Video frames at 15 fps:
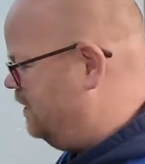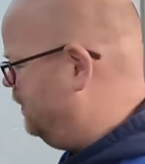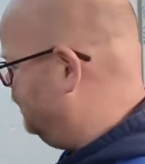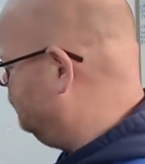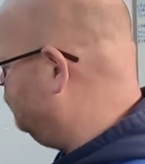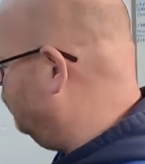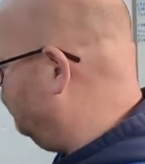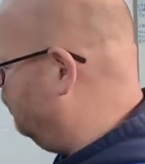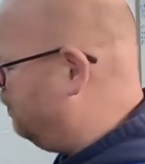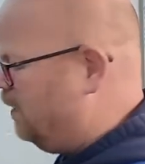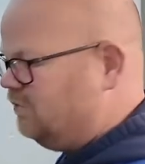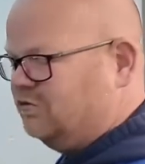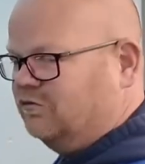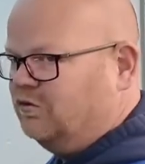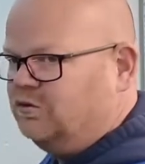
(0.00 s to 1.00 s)
and they talk
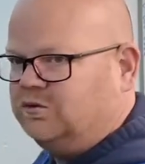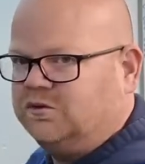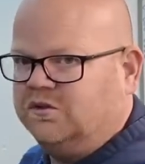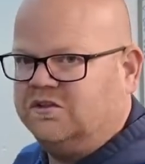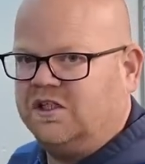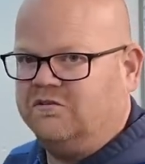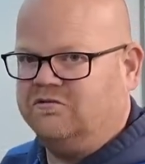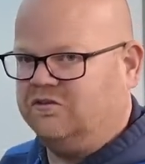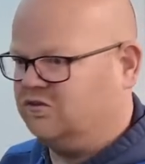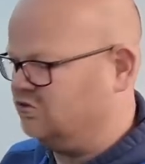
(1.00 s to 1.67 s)
backwards and forwards to each other.